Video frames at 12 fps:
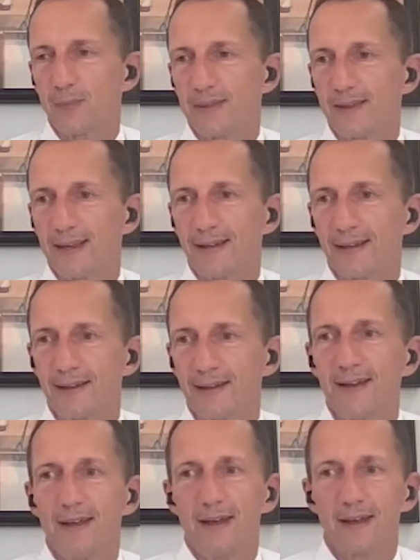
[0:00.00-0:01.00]
particular
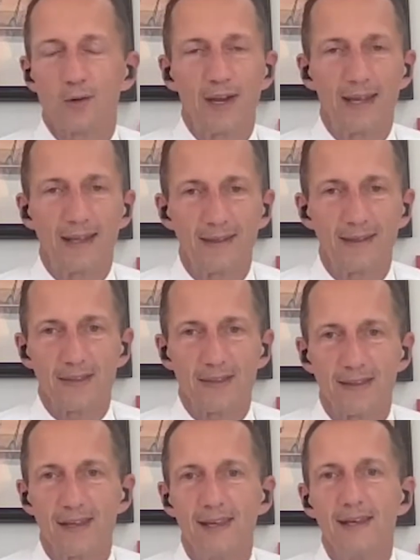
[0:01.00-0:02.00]

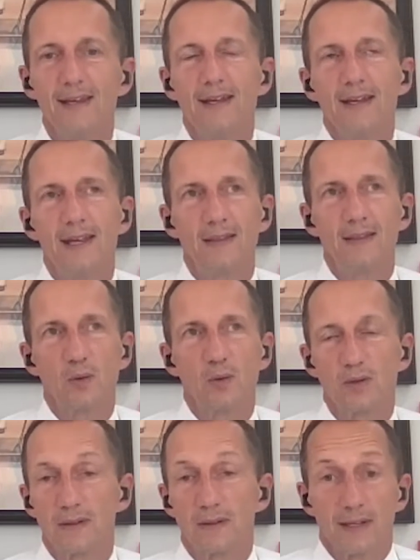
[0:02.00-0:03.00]
creativity, he
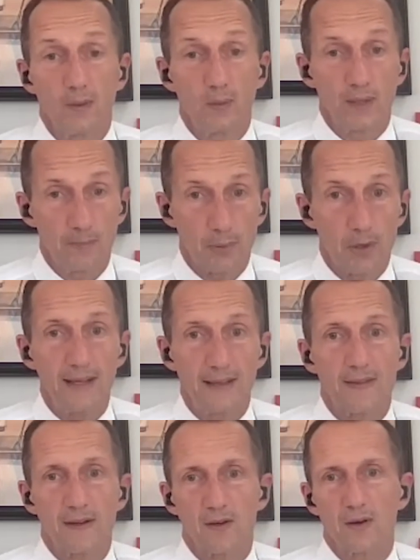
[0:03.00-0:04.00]
thought that he would
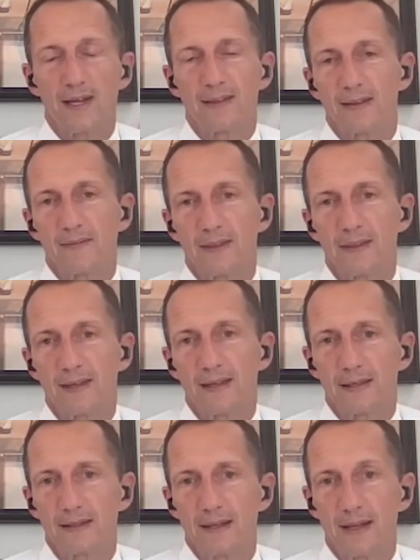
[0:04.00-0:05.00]
embrace the creativity,
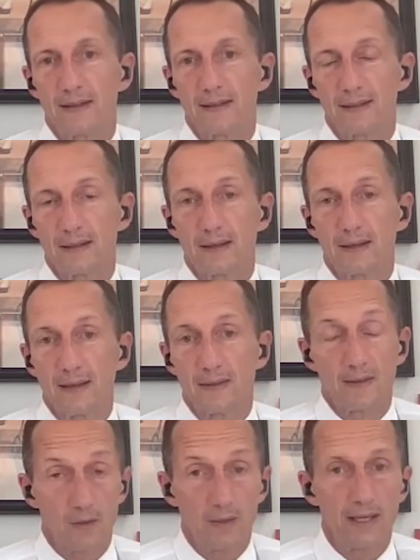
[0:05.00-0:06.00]
and
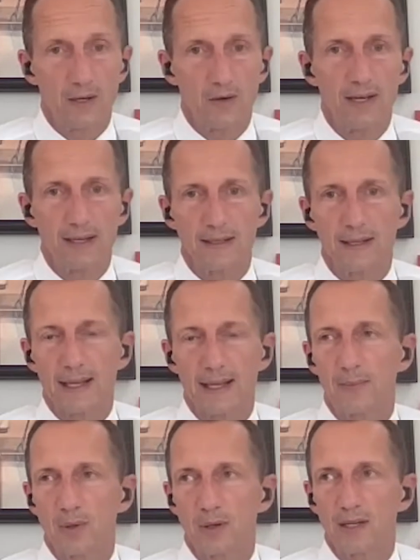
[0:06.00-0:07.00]
so he created a
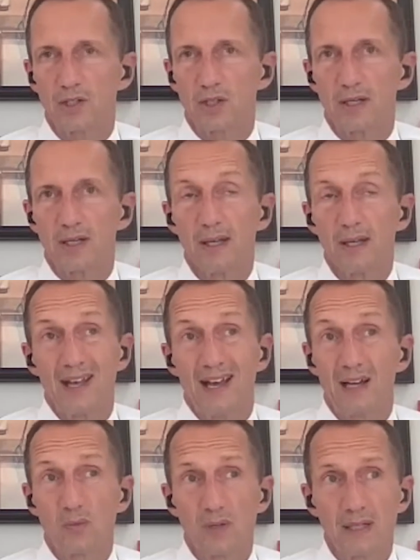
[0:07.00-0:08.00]
collaboration.
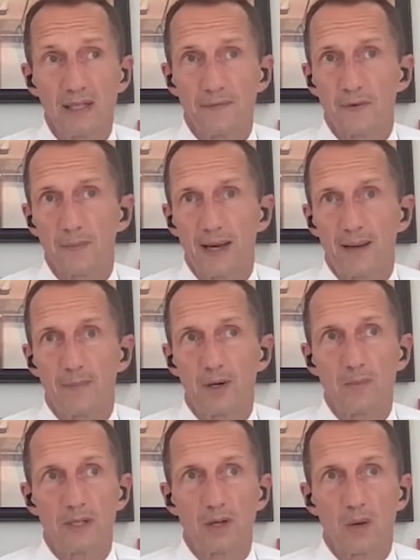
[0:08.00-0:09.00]
And really, from that
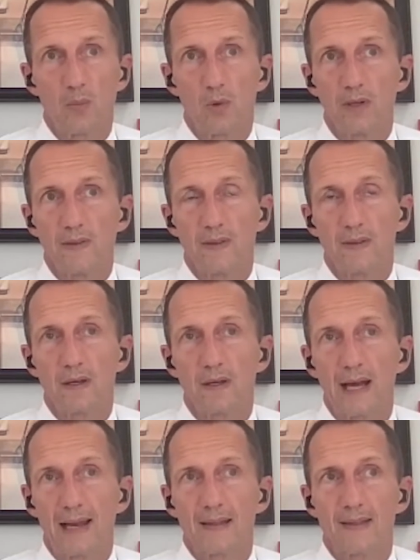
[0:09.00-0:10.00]
moment onwards,
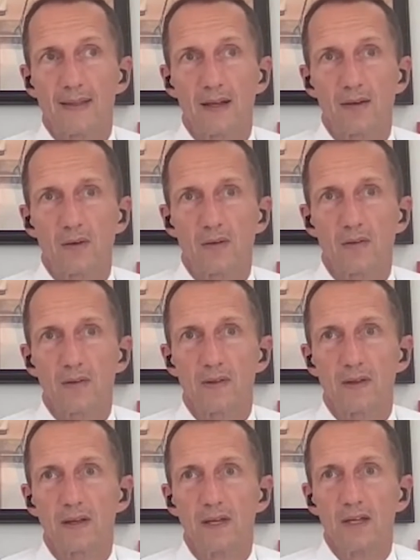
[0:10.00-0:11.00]
Alessandro's
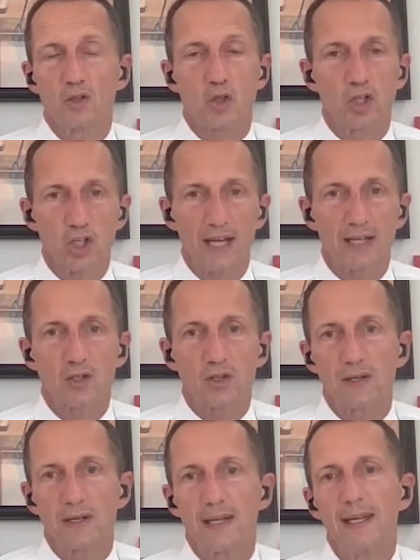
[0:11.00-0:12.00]

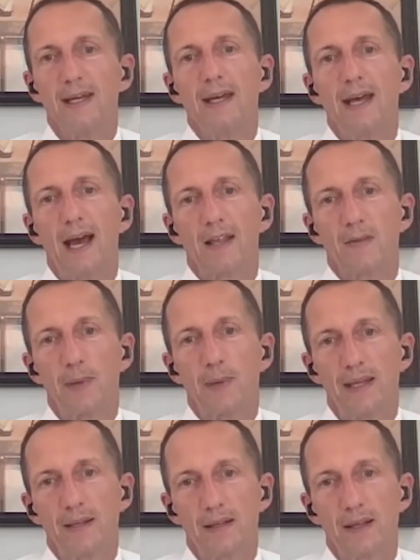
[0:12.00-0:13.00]
trajectory has
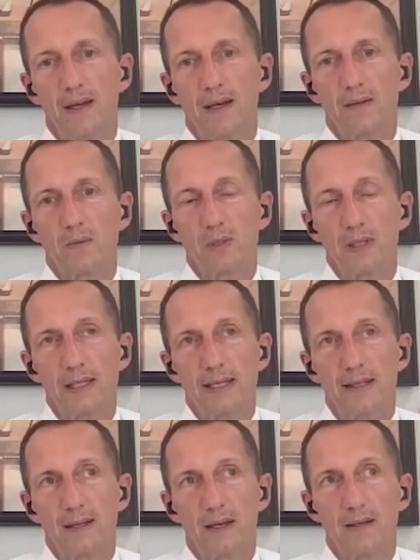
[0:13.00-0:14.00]
been
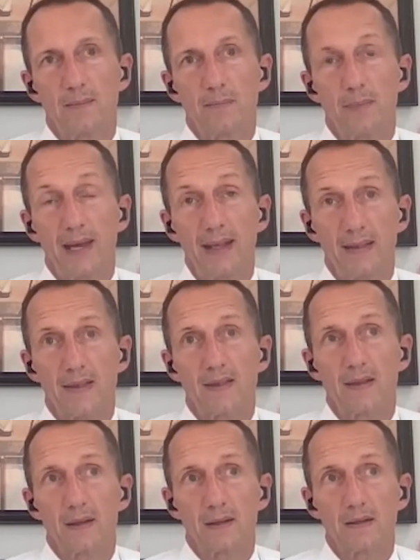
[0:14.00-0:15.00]
really based
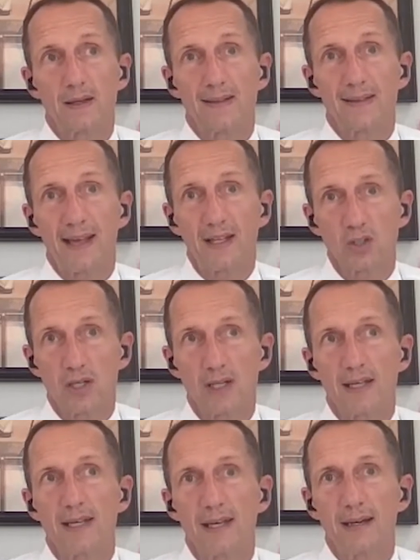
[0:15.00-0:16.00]

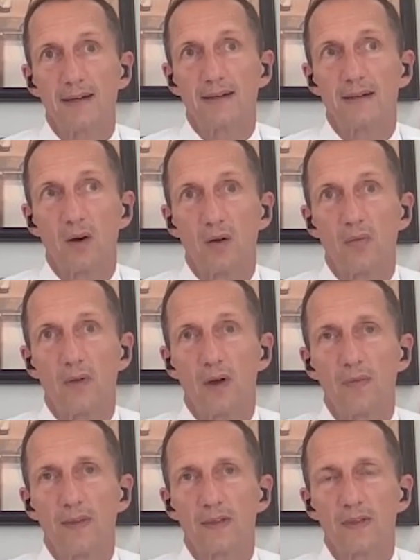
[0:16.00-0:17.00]
essentially
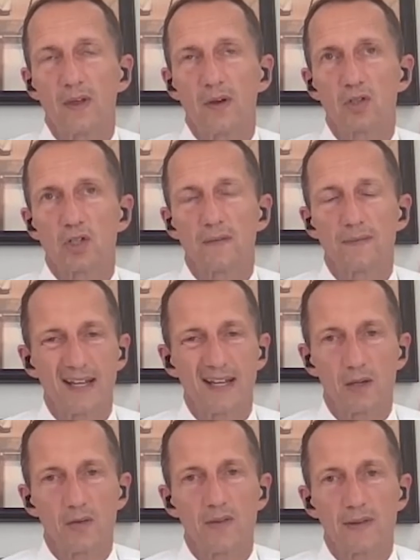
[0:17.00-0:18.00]
on this notion of
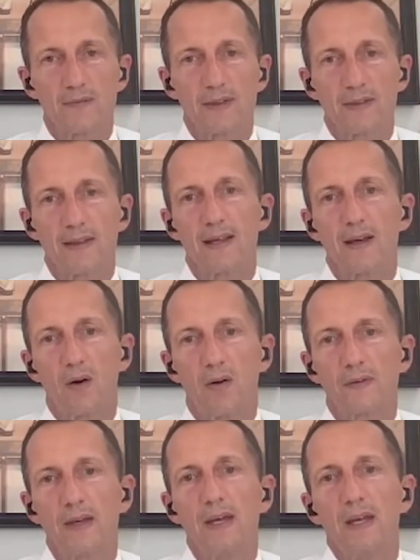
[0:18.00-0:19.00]
inclusivity,
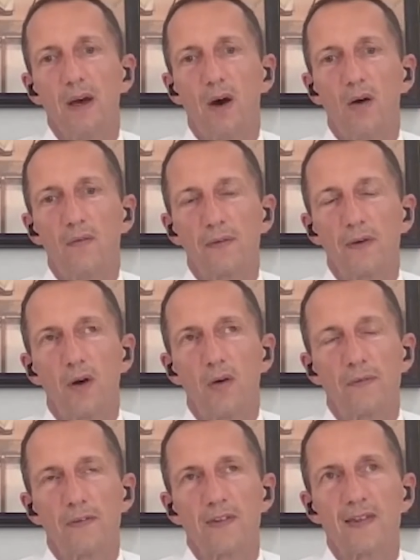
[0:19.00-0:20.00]

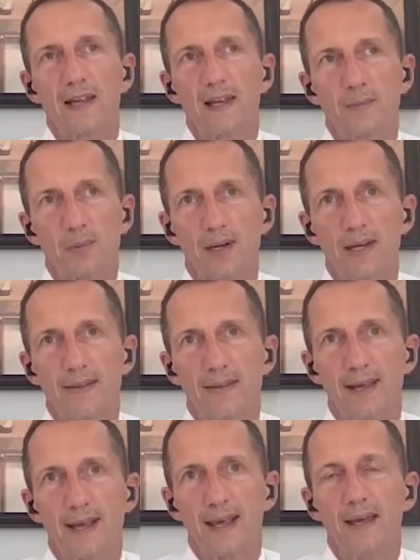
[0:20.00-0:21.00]
of
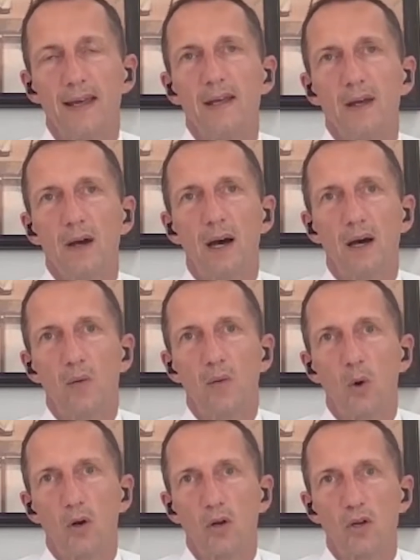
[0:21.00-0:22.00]
celebrating
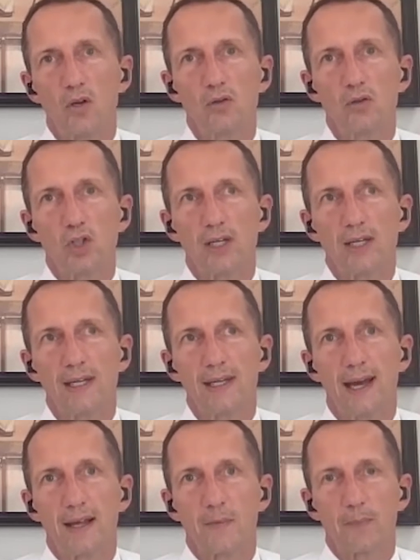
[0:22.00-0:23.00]
what Gucci
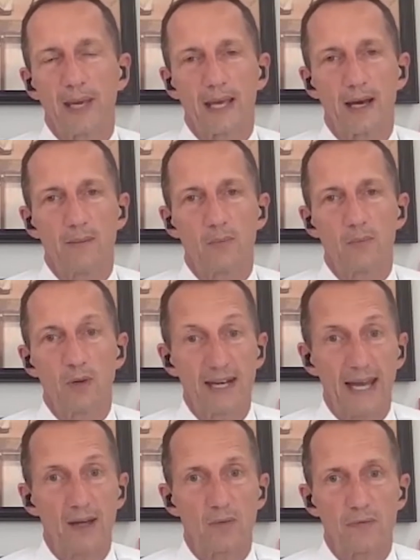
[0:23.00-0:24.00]
has become
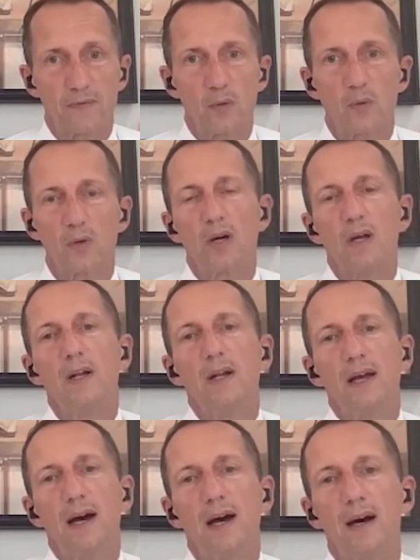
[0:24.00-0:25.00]
renowned for,
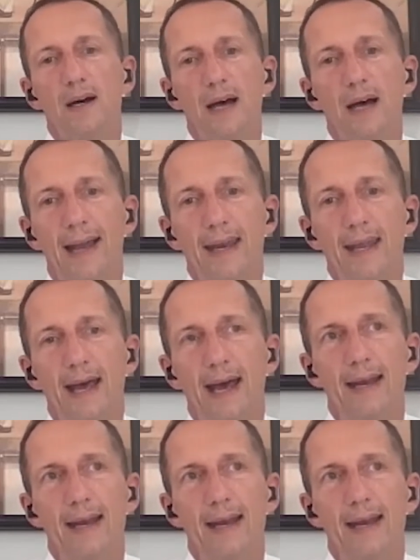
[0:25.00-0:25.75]
and